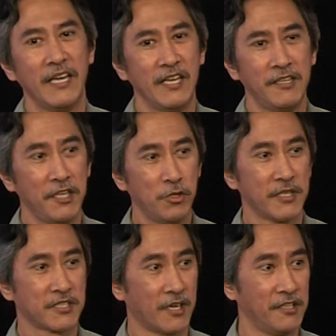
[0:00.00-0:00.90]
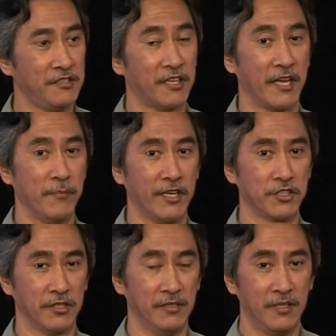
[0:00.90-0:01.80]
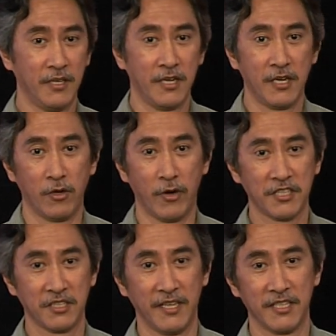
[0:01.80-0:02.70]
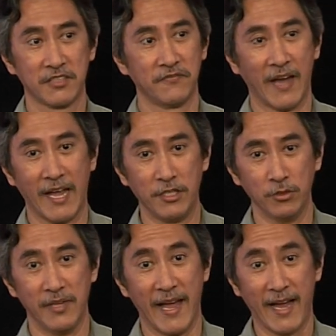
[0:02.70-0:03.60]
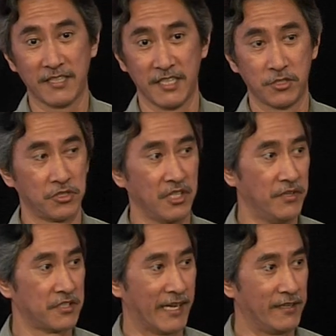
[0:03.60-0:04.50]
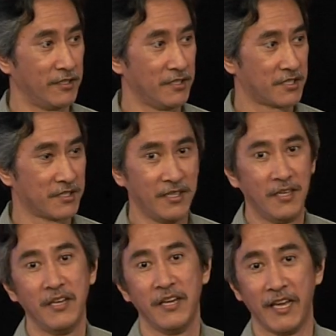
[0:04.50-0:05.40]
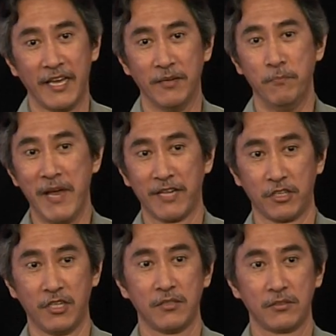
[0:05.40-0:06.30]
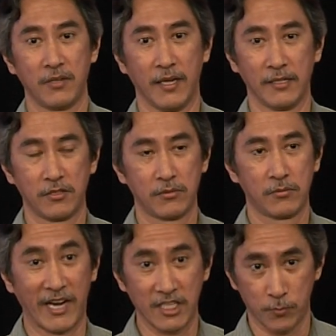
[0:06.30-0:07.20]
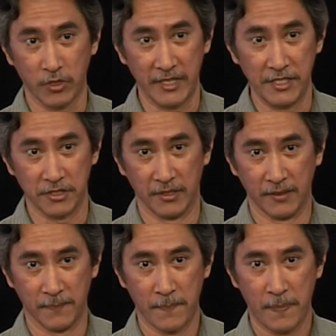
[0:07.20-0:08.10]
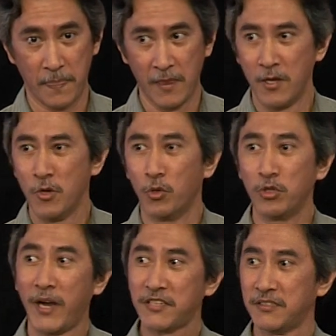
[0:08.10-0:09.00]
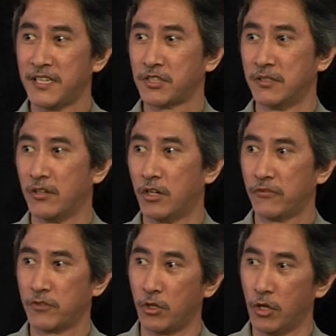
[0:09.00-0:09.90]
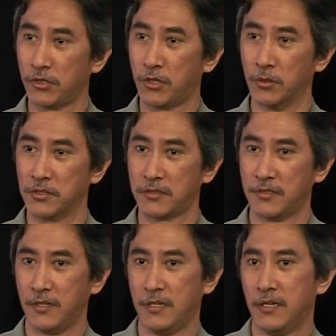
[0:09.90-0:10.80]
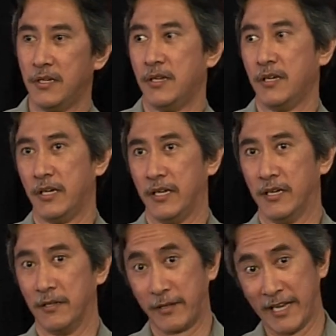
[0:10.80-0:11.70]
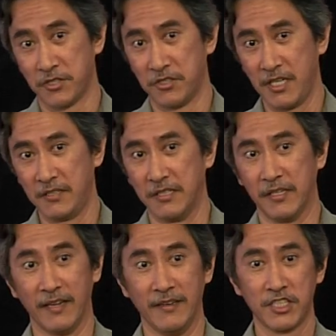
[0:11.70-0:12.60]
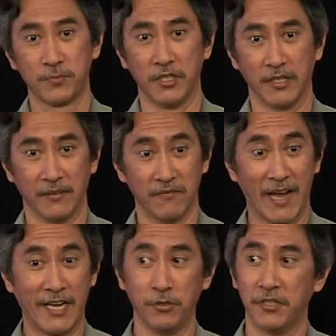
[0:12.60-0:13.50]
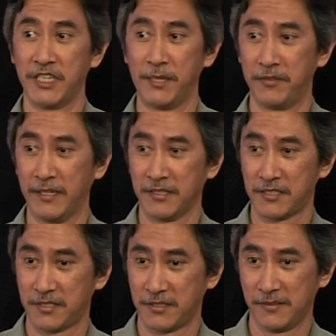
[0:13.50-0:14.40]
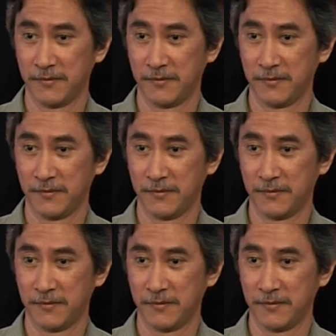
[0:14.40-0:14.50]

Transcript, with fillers: In the US study that I mentioned, residents valued access to civic centers and better uh, transportation. With residents on, of the Gold Coast, uh, Quezon City and Lisburn value the same things?